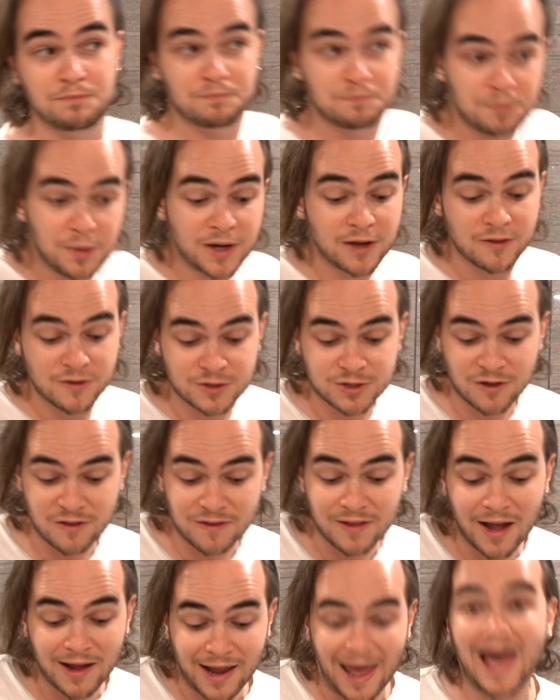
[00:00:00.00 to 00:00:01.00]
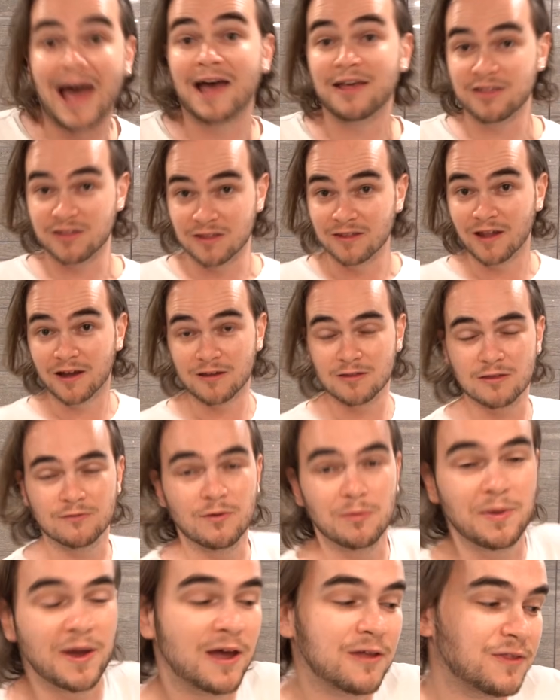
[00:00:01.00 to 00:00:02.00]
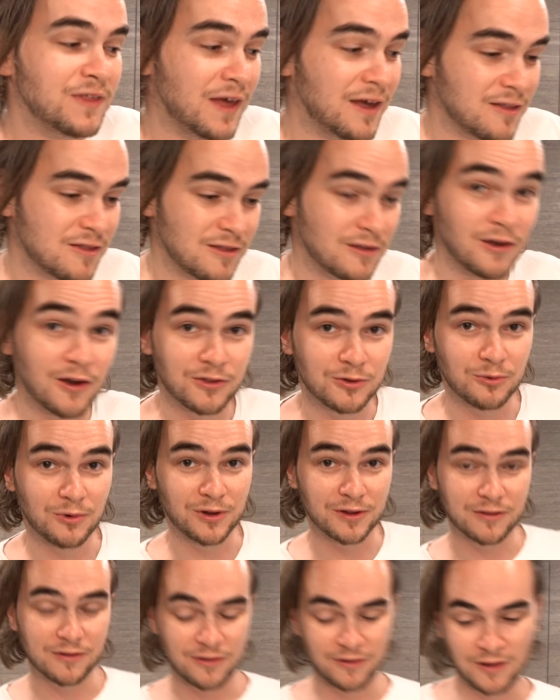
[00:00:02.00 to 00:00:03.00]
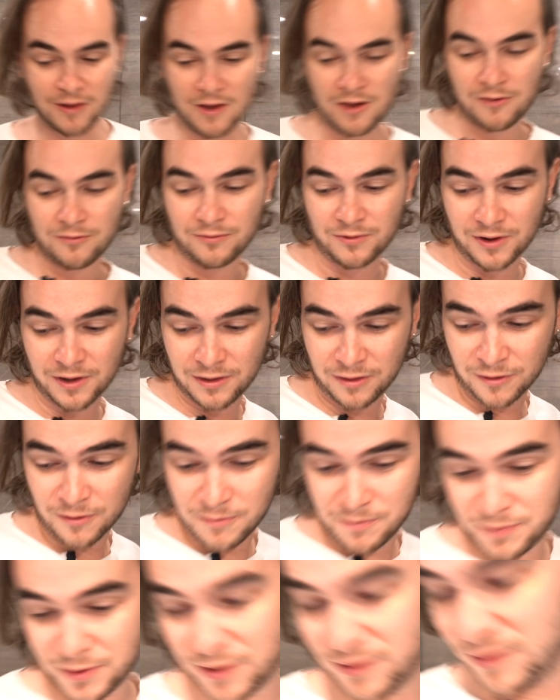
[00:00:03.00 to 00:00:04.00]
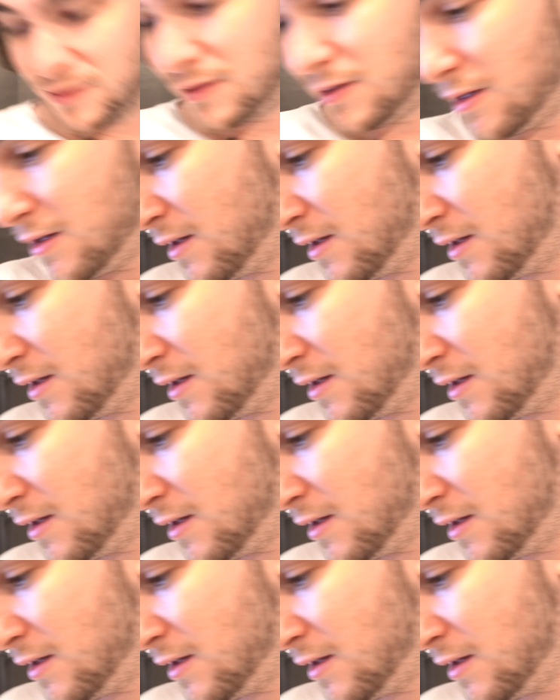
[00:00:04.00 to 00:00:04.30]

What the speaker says: but it's just not as nice of a bath as the other ones, right? But